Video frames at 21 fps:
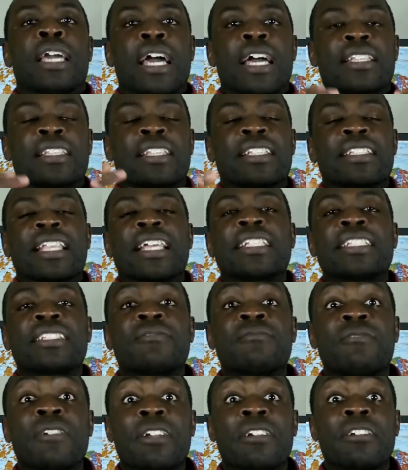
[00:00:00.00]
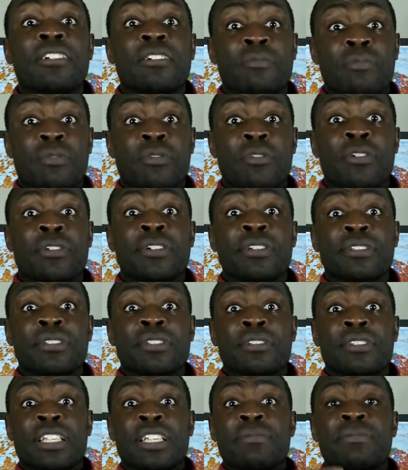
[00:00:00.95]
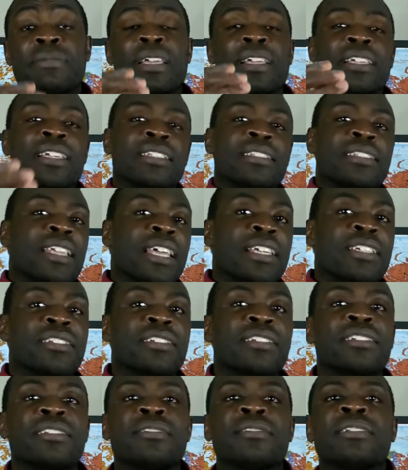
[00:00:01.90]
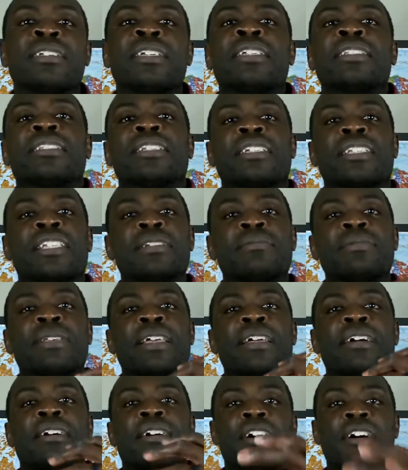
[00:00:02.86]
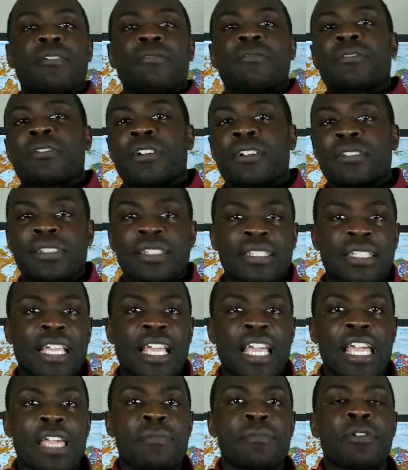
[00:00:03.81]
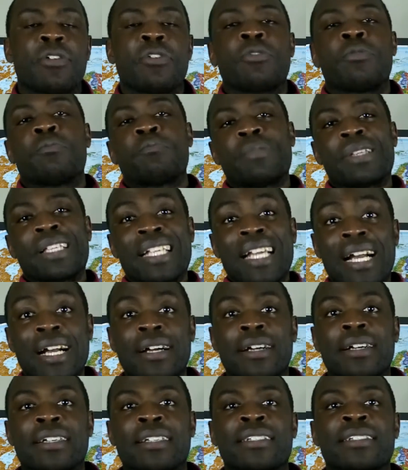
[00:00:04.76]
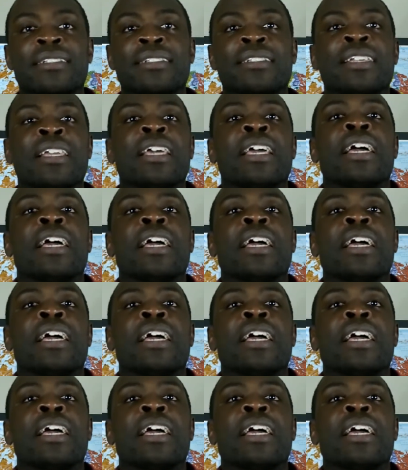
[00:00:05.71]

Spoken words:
I think that's very important to keep that connection, to keep that offer on the table, because